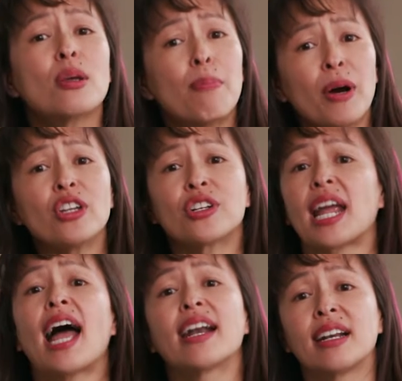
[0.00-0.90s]
to put your
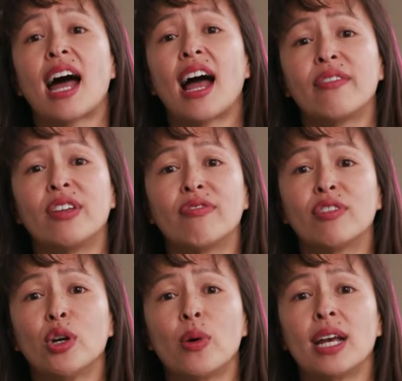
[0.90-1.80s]
cat on I V
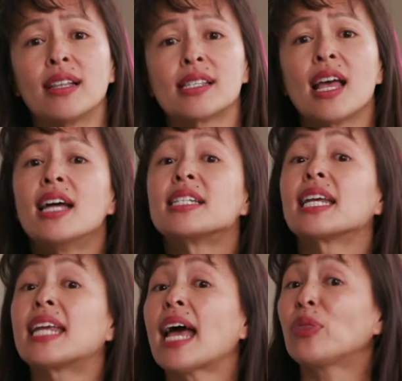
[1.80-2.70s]
fluids
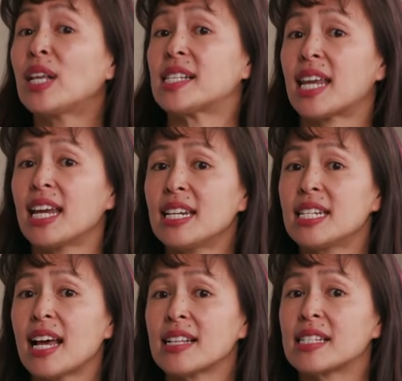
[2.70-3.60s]
to get these kidney
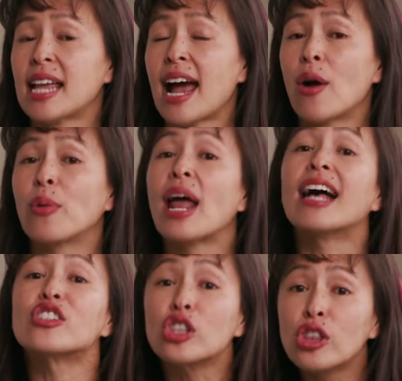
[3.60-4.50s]
tests down
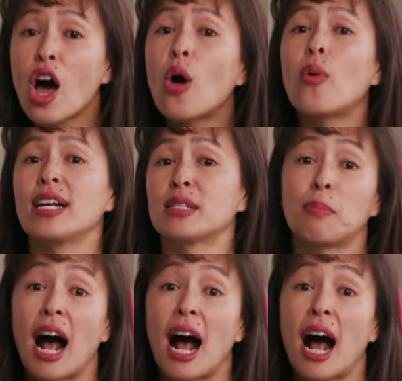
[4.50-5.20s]
as low as